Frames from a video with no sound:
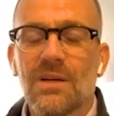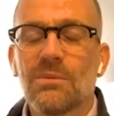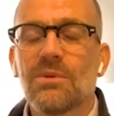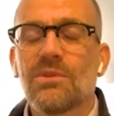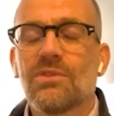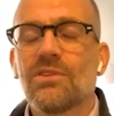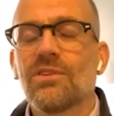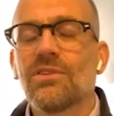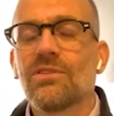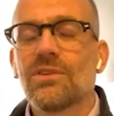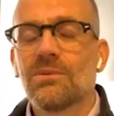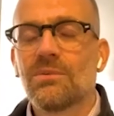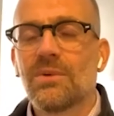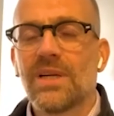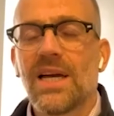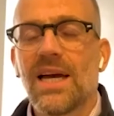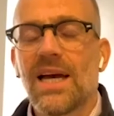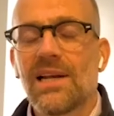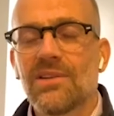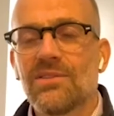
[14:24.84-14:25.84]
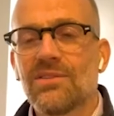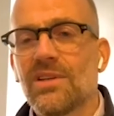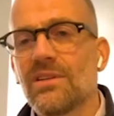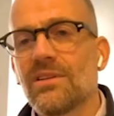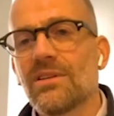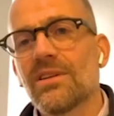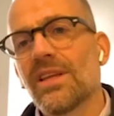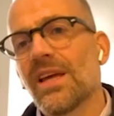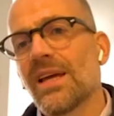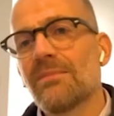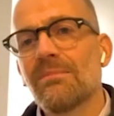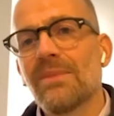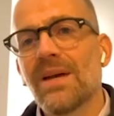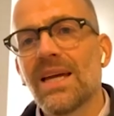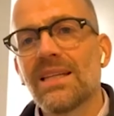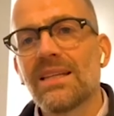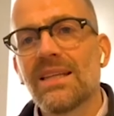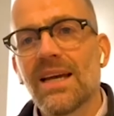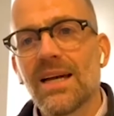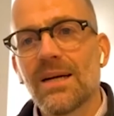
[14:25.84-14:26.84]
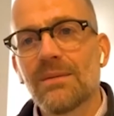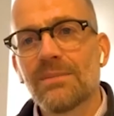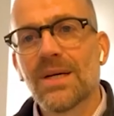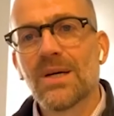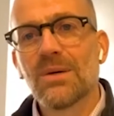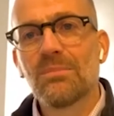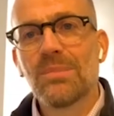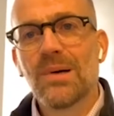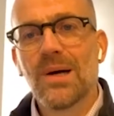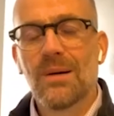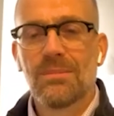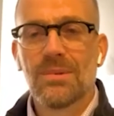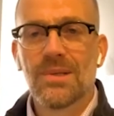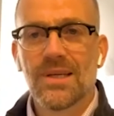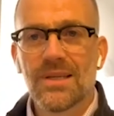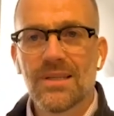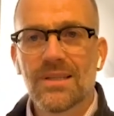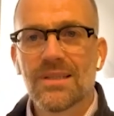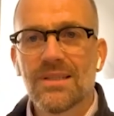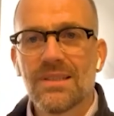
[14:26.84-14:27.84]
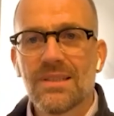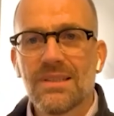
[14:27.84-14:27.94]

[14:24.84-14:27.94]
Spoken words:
it was just a reality that they made that amount public,